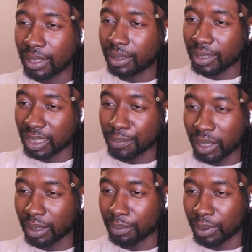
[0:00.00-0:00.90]
This
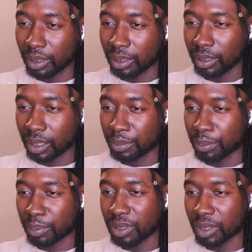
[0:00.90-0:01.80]
might be a bit
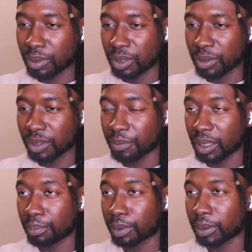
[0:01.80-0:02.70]
presumptuous of me,
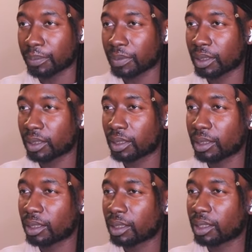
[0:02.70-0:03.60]
but
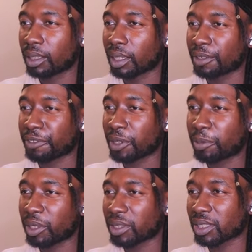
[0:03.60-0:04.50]
I think
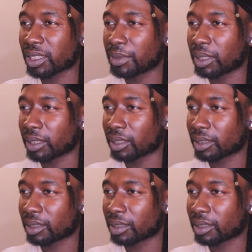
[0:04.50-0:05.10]
we are similar.